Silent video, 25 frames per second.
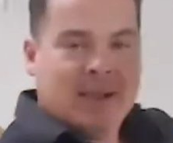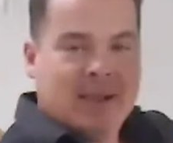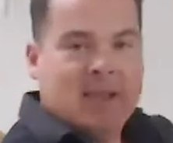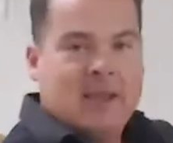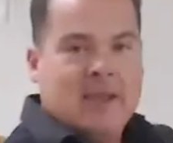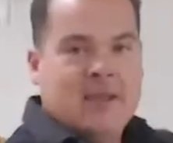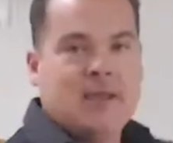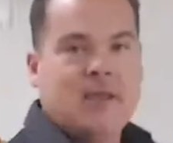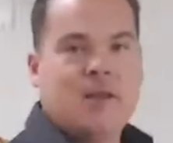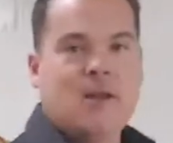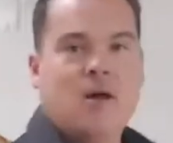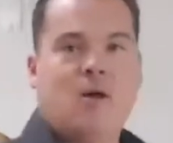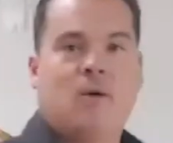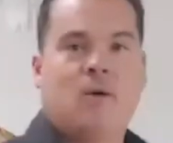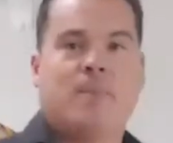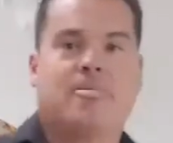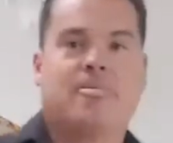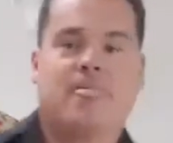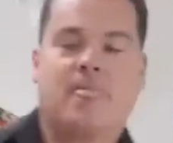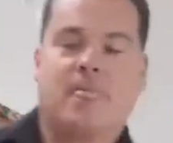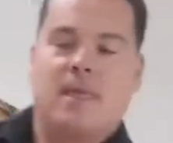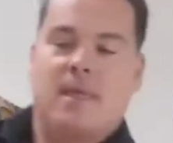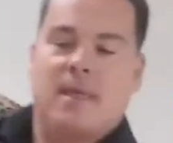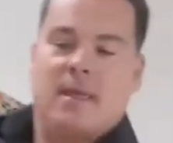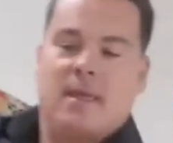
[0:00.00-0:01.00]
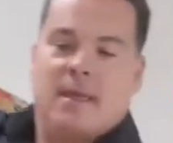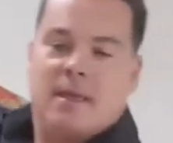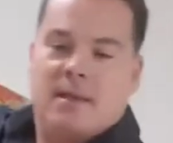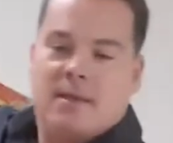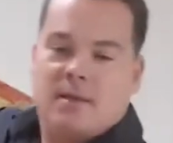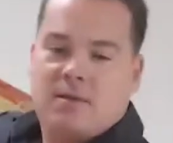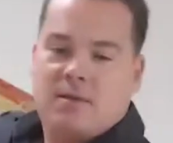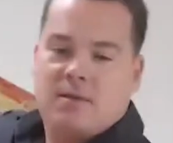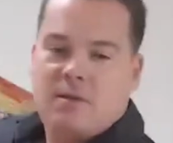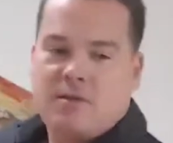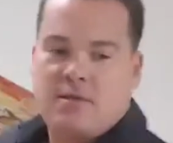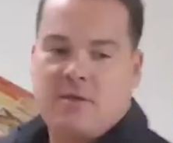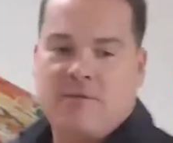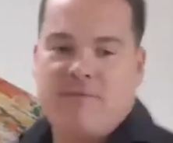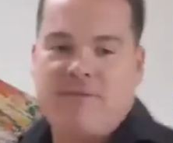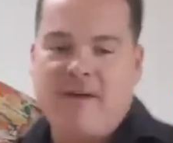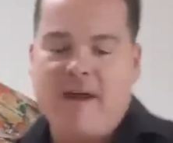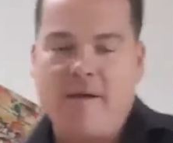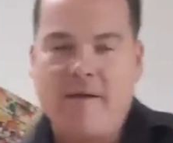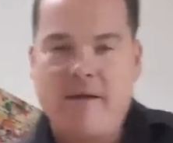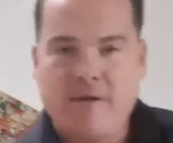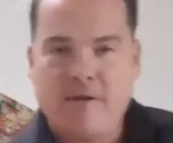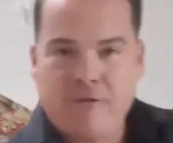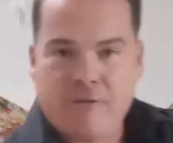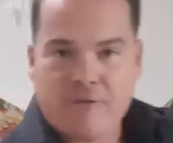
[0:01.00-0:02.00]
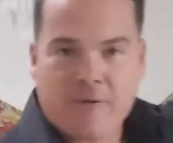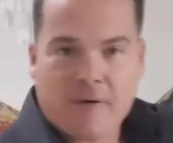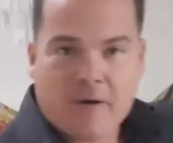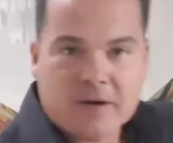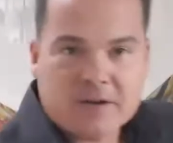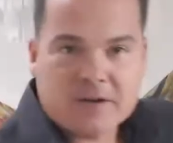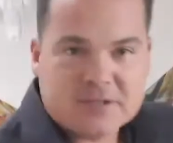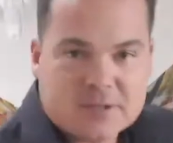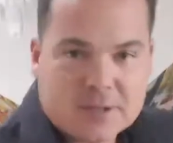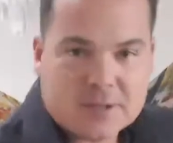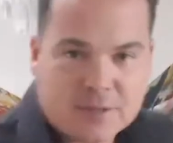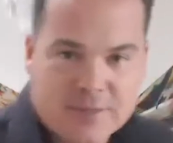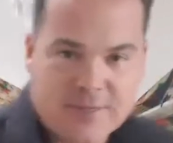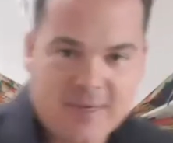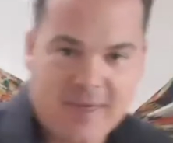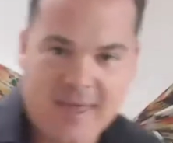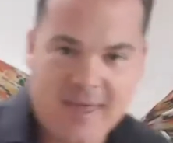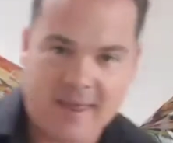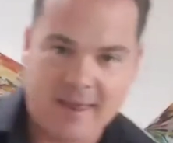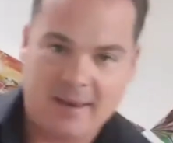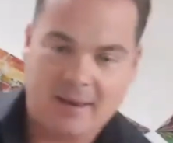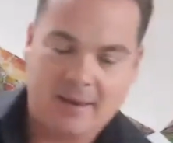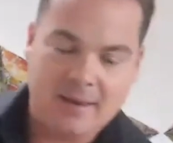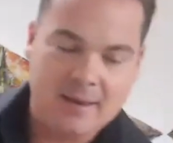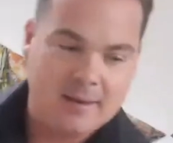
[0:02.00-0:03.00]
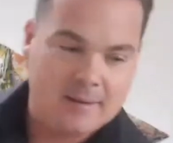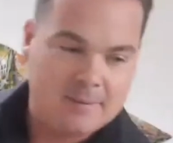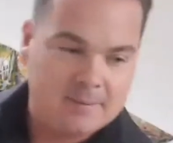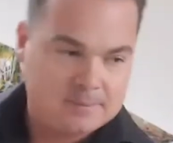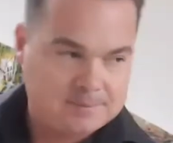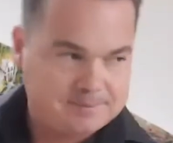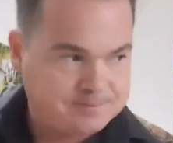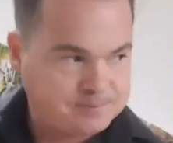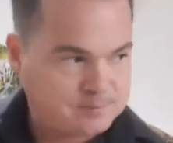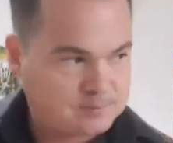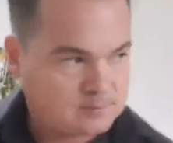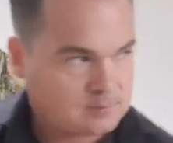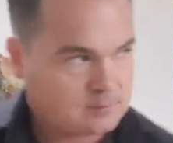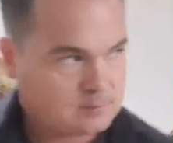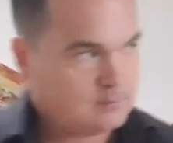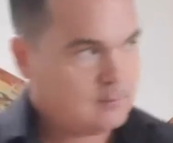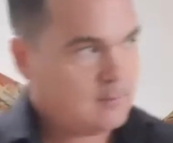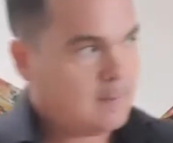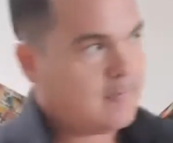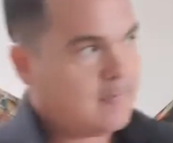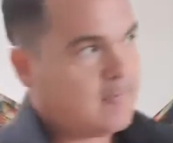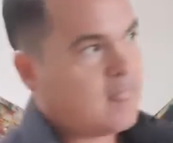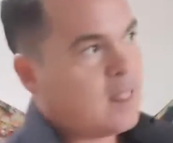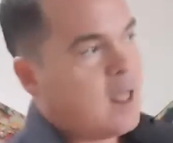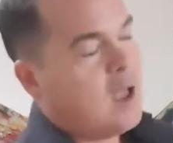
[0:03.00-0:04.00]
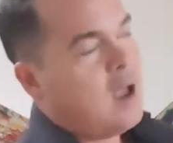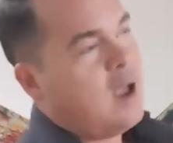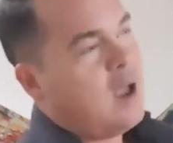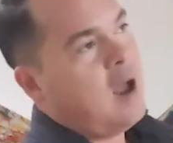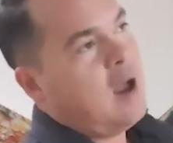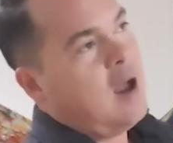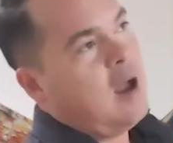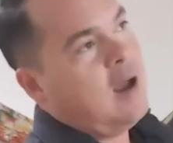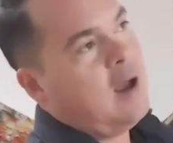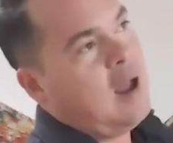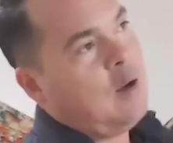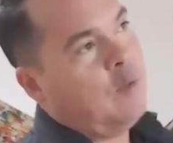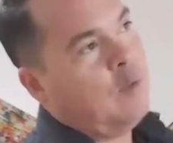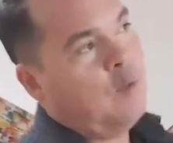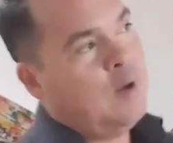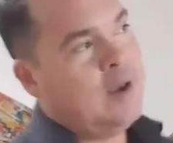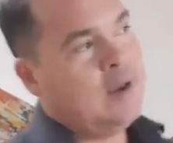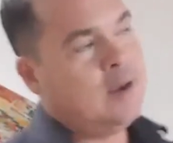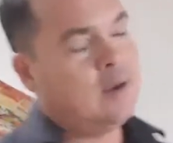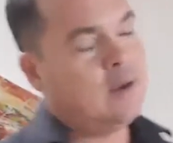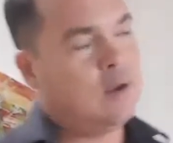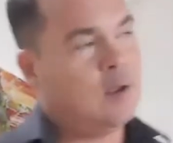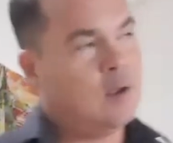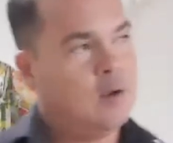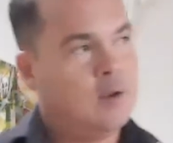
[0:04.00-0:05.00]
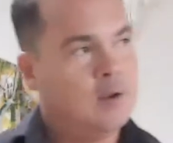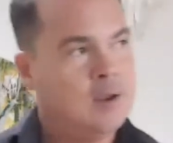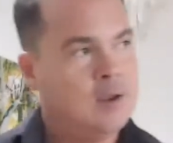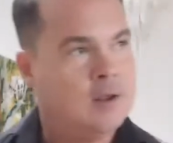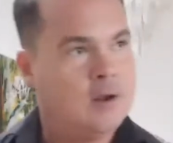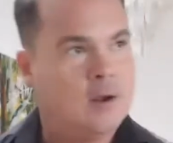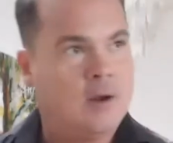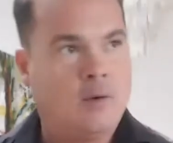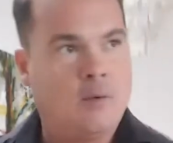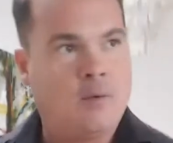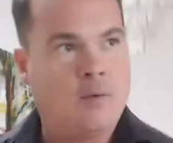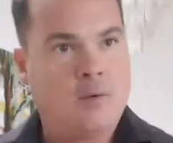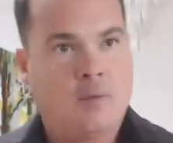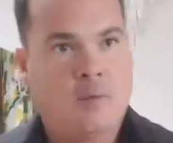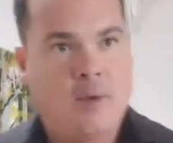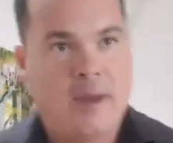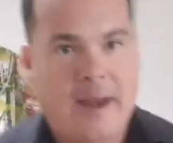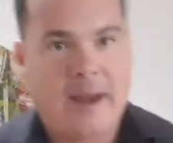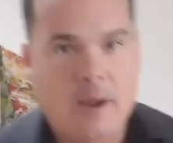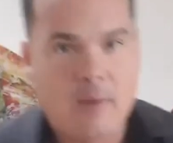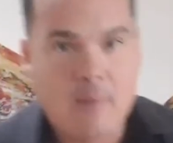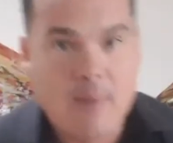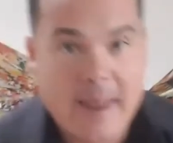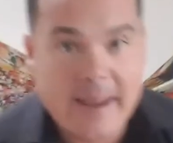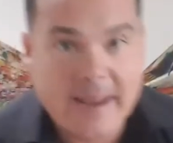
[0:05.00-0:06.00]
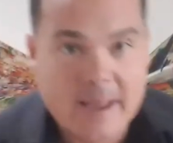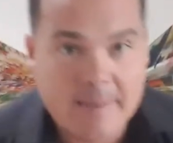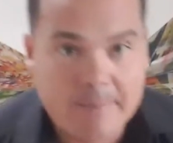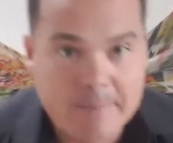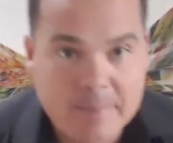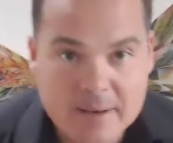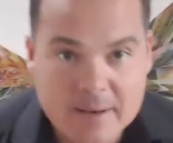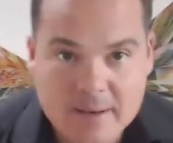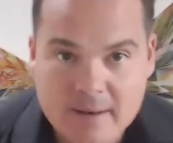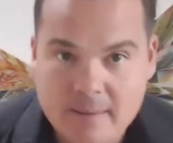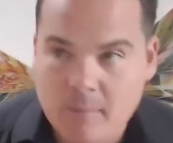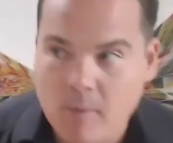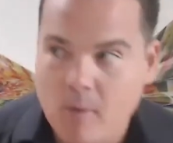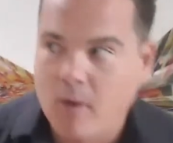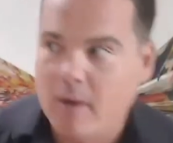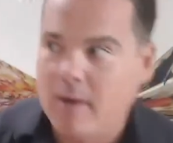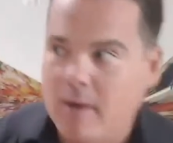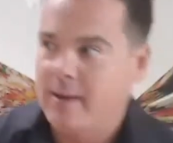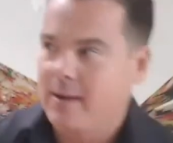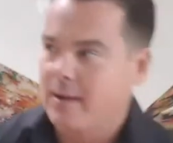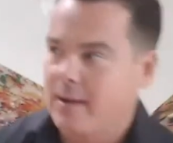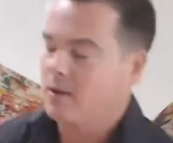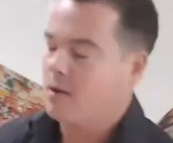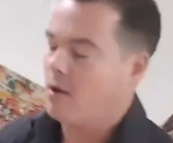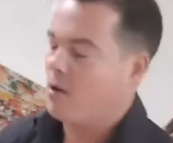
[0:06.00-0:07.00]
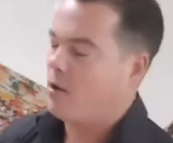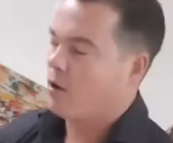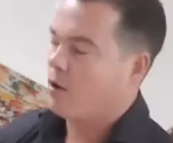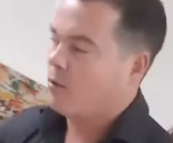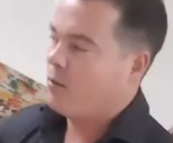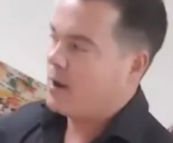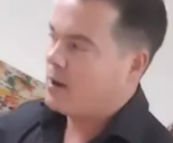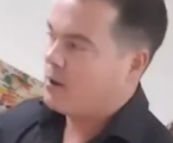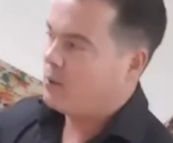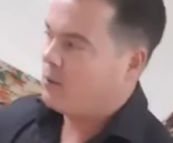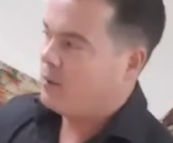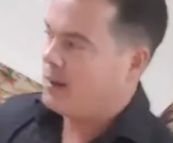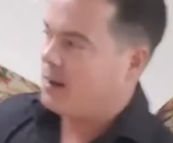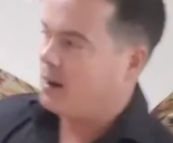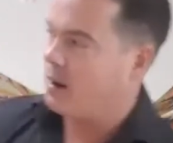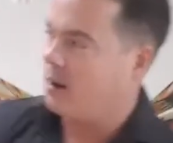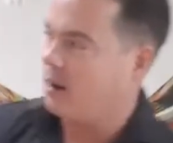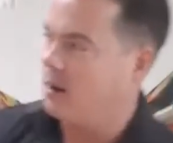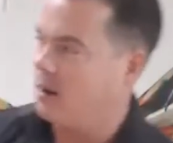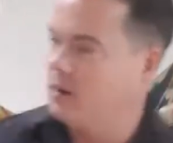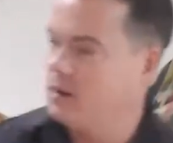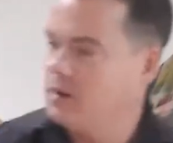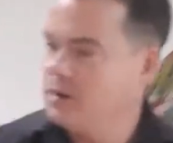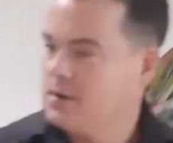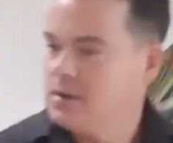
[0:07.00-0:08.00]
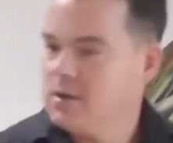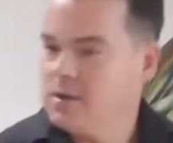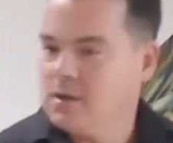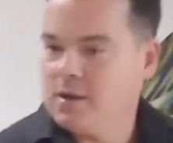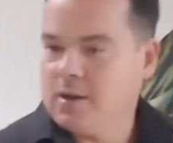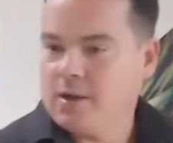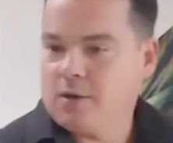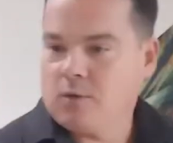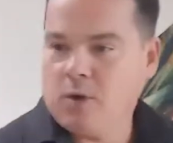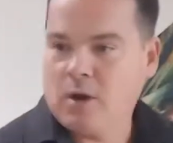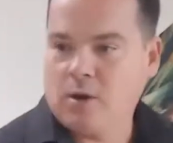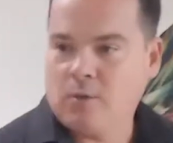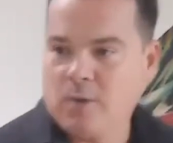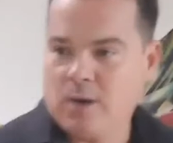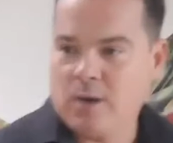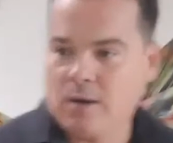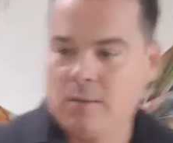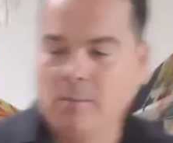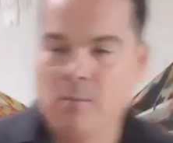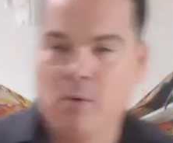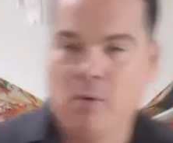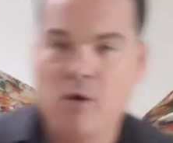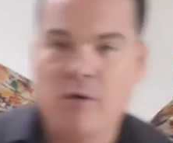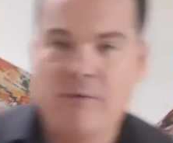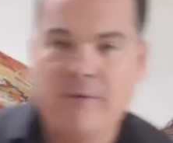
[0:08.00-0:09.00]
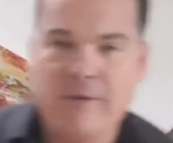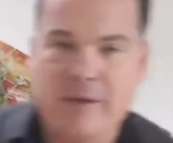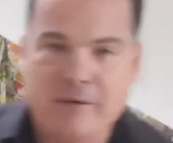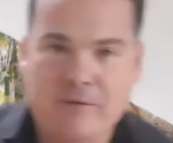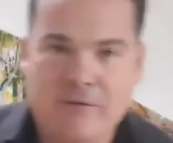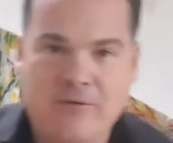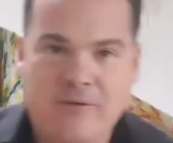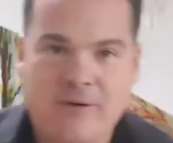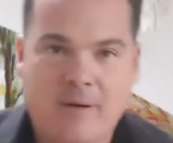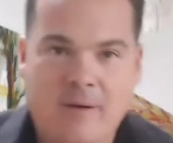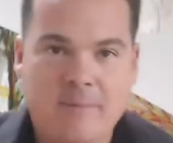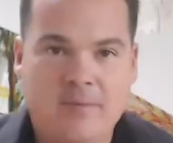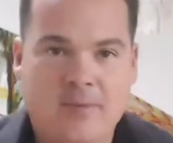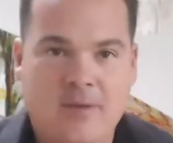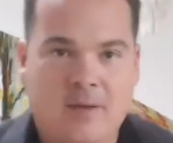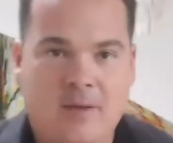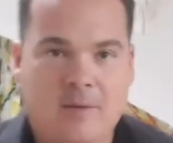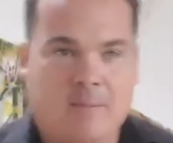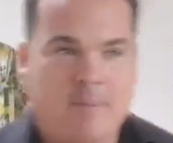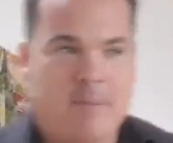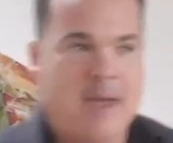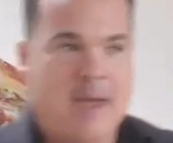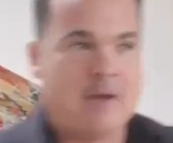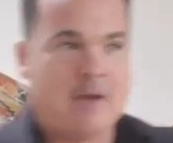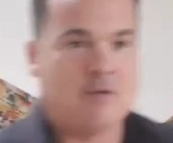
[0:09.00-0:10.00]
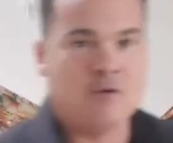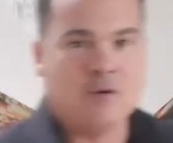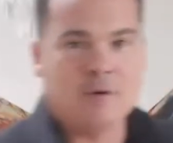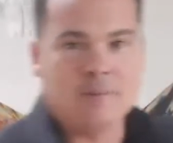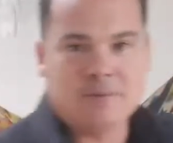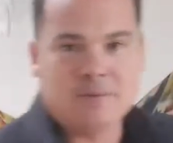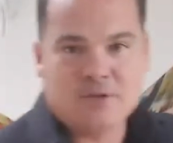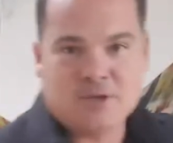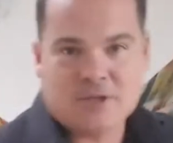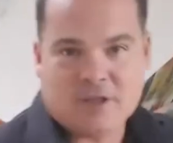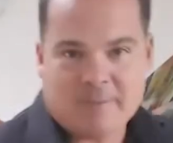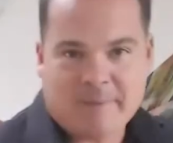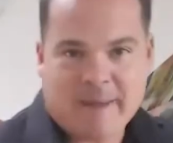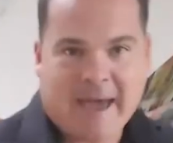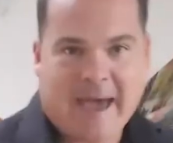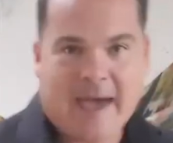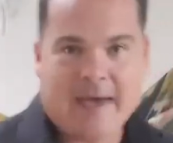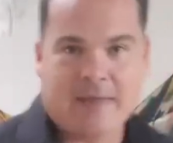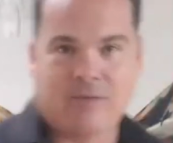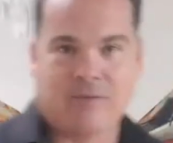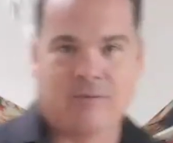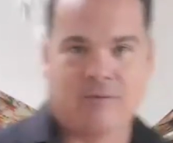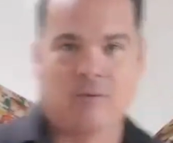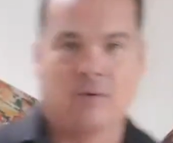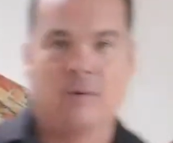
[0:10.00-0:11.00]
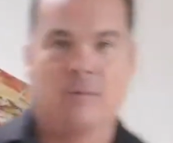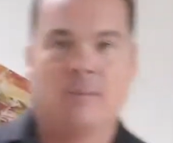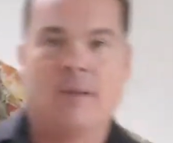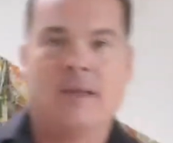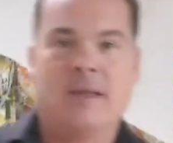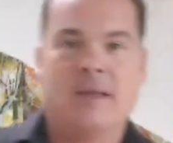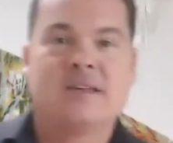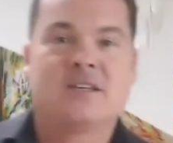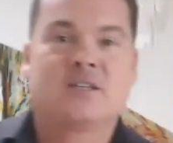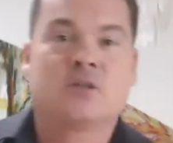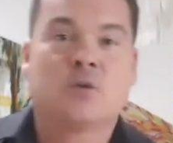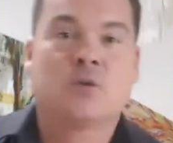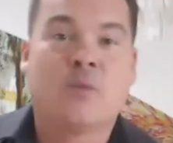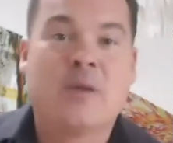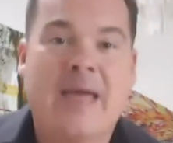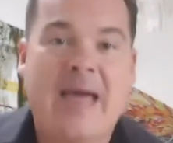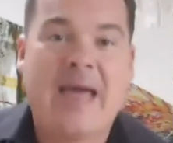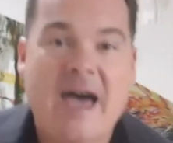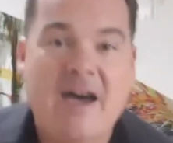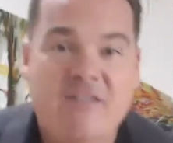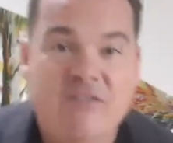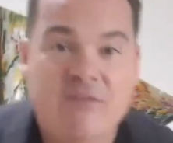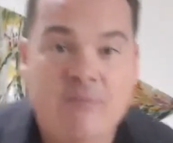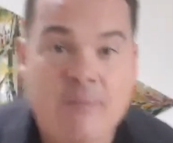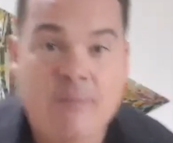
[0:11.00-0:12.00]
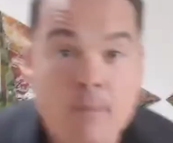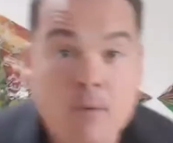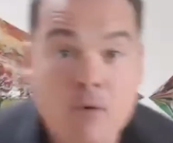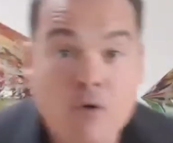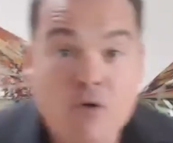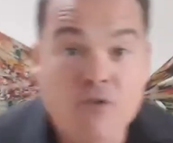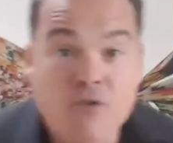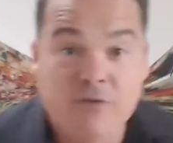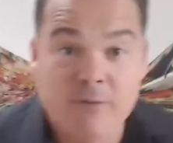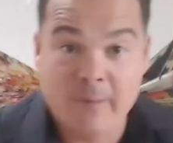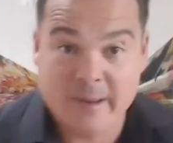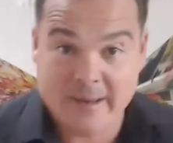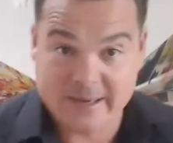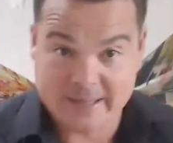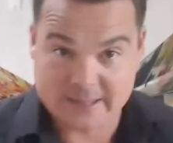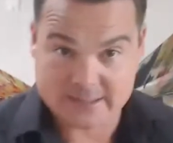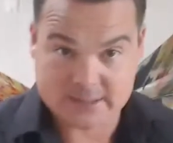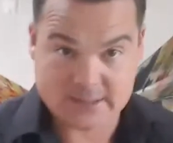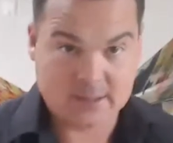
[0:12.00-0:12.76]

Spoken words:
the very first thing when I wake up in the morning, or when we are moving from the bedroom to the bathroom, is we have movement.